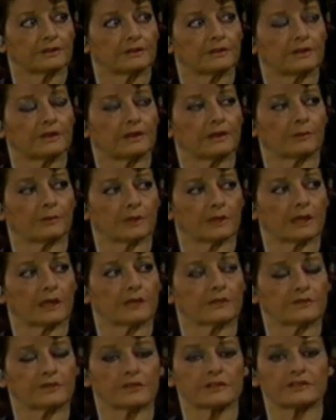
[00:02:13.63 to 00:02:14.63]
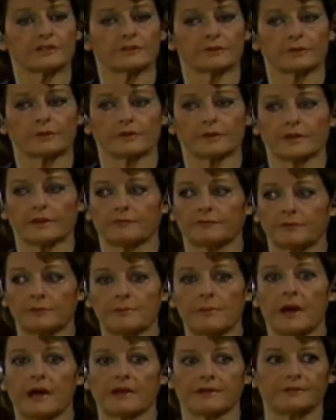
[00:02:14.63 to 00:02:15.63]
Yeah, well, I just thought I'd
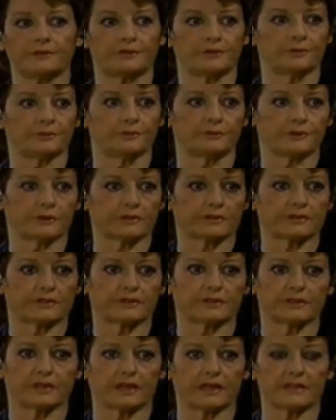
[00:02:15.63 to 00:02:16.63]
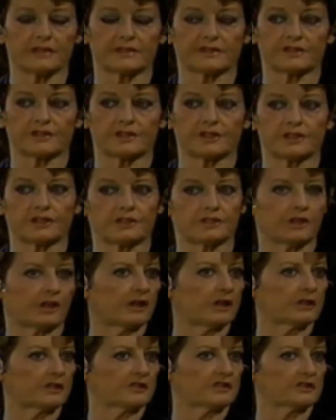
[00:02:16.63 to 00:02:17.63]
remind you, just in case she
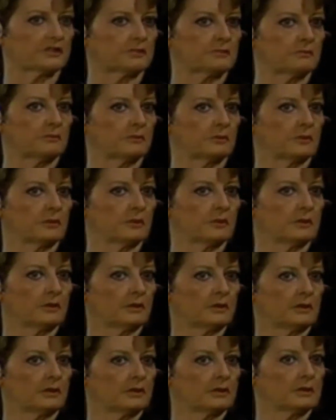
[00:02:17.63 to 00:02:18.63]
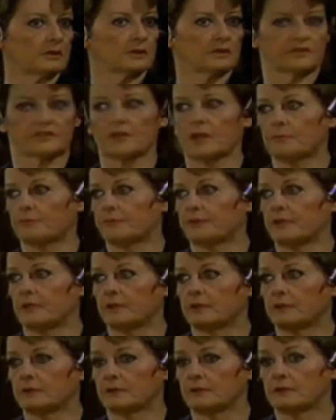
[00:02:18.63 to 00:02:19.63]
does
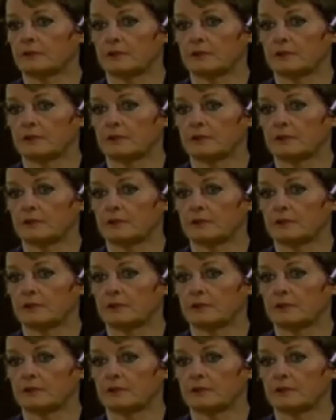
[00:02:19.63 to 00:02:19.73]
something.